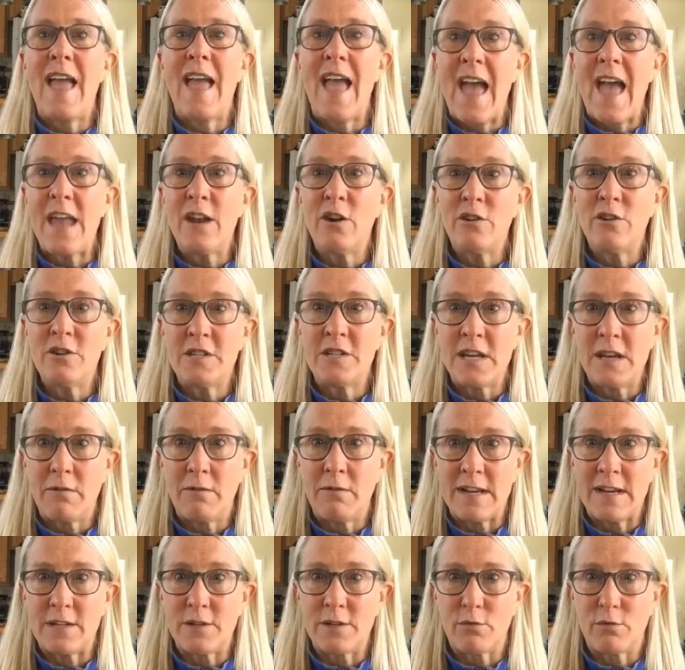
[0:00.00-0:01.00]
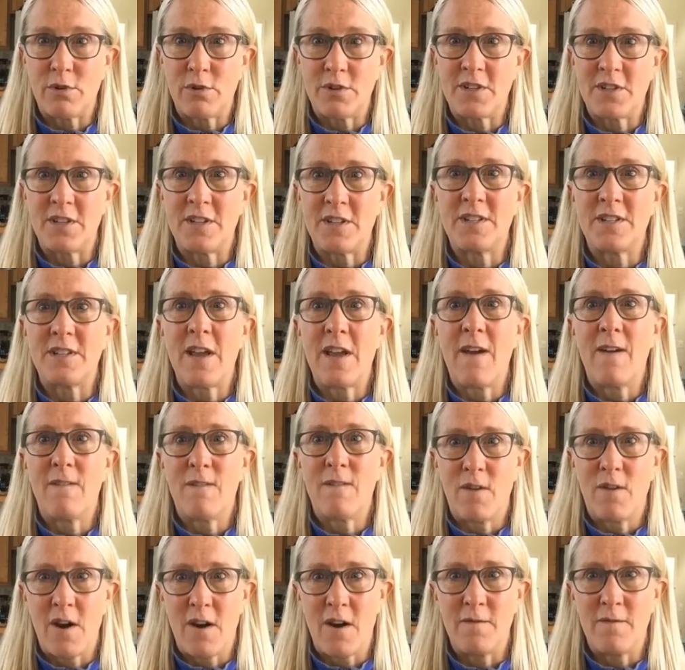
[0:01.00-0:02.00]
energy resources
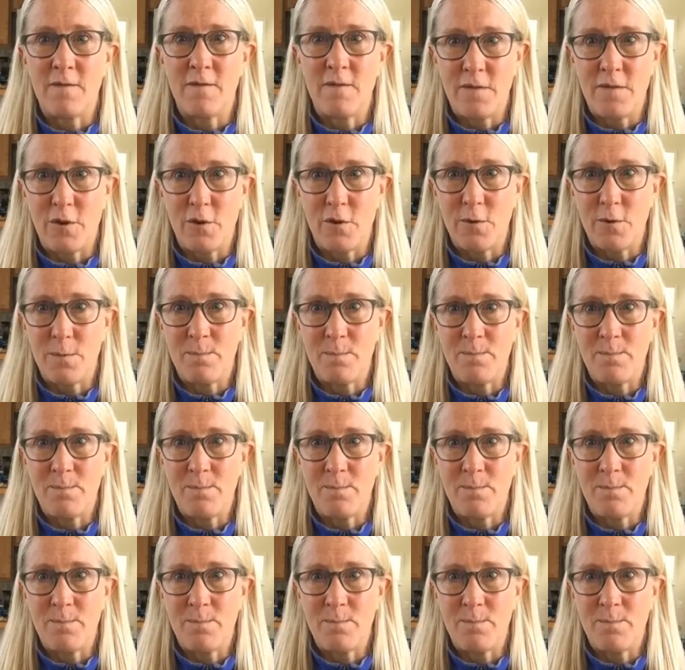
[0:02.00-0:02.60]
from food?